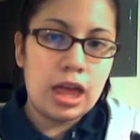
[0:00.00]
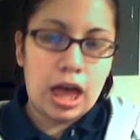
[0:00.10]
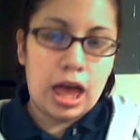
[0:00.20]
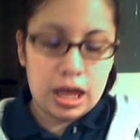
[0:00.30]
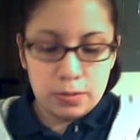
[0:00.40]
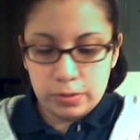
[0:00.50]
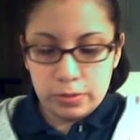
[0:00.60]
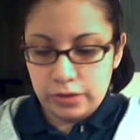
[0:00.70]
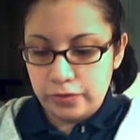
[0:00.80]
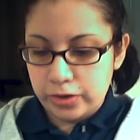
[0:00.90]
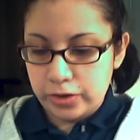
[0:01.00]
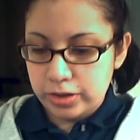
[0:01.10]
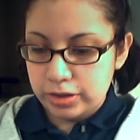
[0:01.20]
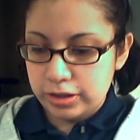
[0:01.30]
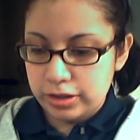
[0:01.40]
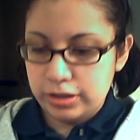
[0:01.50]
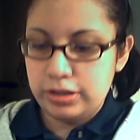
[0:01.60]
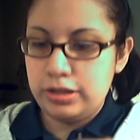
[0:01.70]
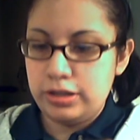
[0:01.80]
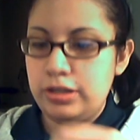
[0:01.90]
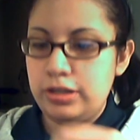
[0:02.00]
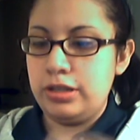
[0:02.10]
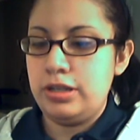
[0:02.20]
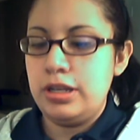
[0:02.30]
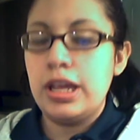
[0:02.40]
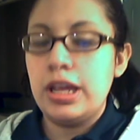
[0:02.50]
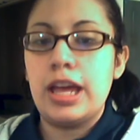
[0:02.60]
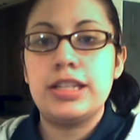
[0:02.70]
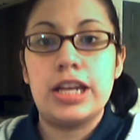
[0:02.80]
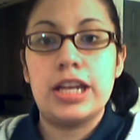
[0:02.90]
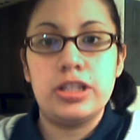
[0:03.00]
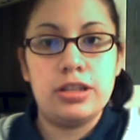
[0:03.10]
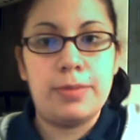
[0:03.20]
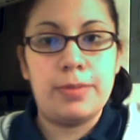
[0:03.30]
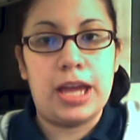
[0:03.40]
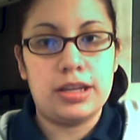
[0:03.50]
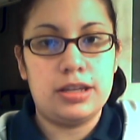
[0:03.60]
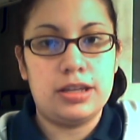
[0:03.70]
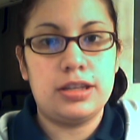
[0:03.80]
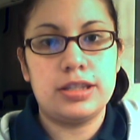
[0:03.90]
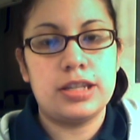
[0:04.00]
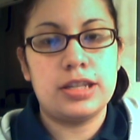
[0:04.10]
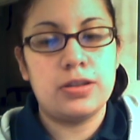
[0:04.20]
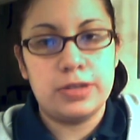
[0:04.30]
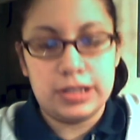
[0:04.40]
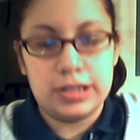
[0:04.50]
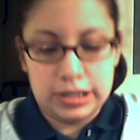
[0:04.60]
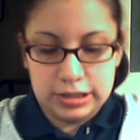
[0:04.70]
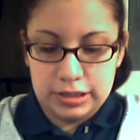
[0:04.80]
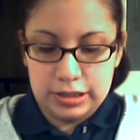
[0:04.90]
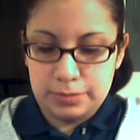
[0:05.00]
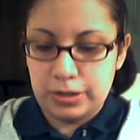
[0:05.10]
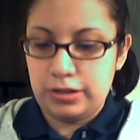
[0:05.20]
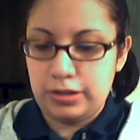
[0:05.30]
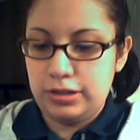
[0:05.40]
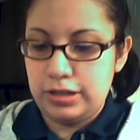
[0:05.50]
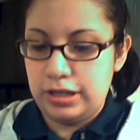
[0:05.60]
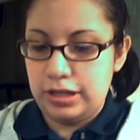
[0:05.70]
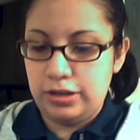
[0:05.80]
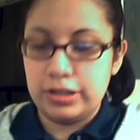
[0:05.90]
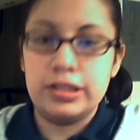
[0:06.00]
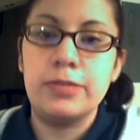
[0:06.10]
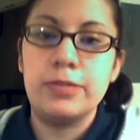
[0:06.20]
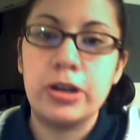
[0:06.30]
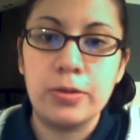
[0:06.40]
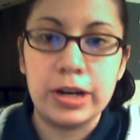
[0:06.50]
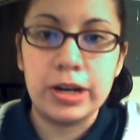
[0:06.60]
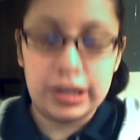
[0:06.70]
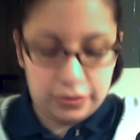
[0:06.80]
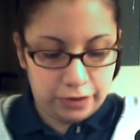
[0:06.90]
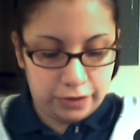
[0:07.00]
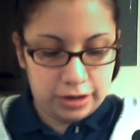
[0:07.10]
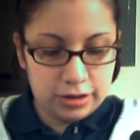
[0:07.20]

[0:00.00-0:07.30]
I would first attach it to the back, because that's always the easiest part, and then you can see where you want it in the front.